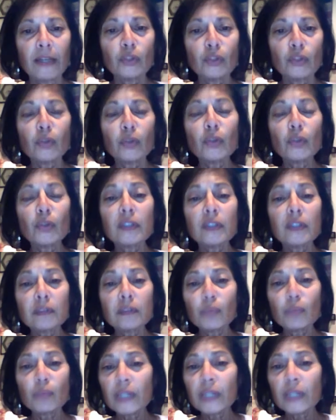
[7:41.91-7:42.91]
So those are
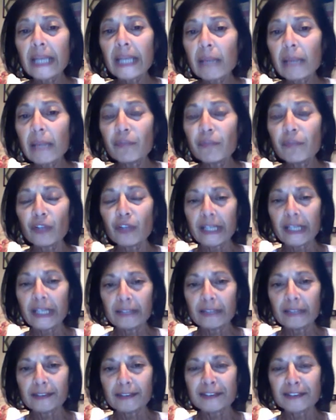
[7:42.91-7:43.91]
some really helpful
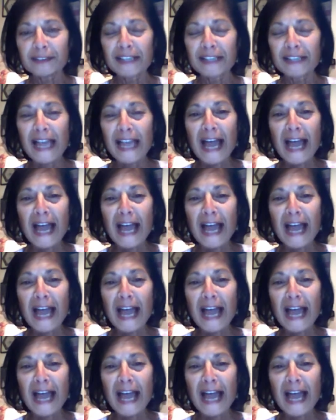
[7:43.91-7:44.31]
hints,